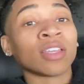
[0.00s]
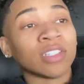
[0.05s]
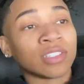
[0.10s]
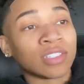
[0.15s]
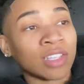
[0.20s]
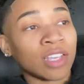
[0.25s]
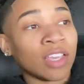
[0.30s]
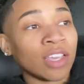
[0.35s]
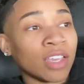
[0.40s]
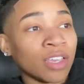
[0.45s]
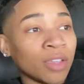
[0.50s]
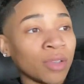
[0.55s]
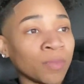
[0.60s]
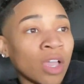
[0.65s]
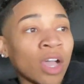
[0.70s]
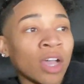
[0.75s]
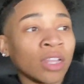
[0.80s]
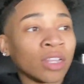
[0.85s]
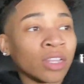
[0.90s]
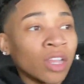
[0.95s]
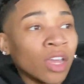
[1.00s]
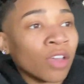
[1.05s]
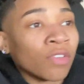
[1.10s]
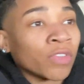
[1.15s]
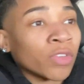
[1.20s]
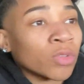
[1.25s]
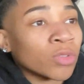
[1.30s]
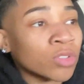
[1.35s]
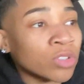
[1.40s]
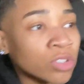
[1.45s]
saying, I love
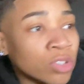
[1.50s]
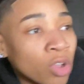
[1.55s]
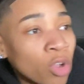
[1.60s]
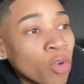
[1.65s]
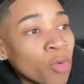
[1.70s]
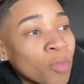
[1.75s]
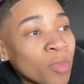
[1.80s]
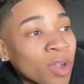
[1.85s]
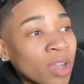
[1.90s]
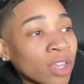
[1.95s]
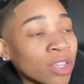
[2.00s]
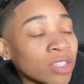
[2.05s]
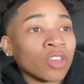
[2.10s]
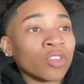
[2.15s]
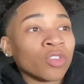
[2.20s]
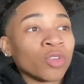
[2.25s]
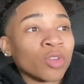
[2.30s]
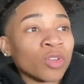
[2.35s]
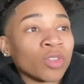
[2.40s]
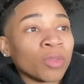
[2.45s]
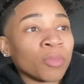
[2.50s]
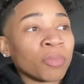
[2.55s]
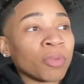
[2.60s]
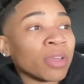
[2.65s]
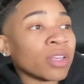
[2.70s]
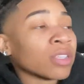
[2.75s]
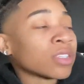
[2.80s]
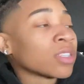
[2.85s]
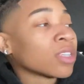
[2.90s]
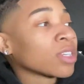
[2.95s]
you so much. You're the
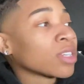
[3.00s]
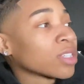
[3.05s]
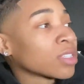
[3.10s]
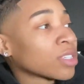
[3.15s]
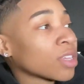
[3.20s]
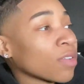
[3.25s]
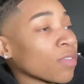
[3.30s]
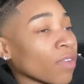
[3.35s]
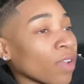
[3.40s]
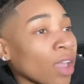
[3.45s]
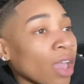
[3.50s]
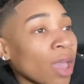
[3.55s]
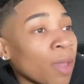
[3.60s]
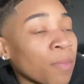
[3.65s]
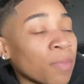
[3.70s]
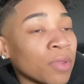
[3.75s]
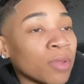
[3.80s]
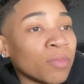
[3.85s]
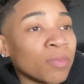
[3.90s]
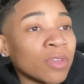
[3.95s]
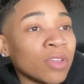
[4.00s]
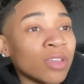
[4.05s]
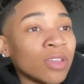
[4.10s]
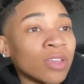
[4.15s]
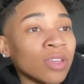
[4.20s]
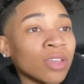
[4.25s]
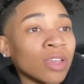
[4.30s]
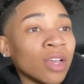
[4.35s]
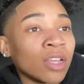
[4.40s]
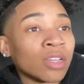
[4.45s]
best thing that's ever happened to
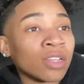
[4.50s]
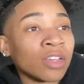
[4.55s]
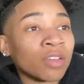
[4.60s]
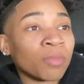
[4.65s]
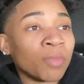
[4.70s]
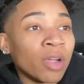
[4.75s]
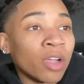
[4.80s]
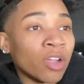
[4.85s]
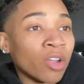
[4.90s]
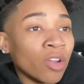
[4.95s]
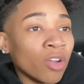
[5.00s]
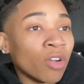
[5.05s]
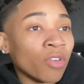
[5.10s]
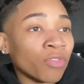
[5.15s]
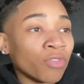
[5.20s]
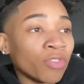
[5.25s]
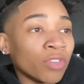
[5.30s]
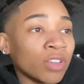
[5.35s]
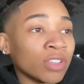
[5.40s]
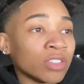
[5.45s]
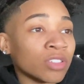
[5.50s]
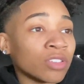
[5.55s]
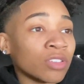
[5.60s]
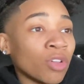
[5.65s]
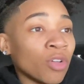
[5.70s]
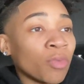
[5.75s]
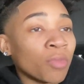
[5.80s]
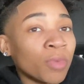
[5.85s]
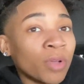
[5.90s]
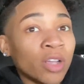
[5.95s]
me. I love my girlfriend
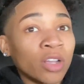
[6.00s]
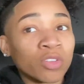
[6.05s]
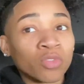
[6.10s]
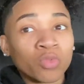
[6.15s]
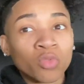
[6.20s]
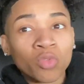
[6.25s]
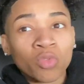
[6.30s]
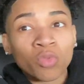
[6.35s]
so much.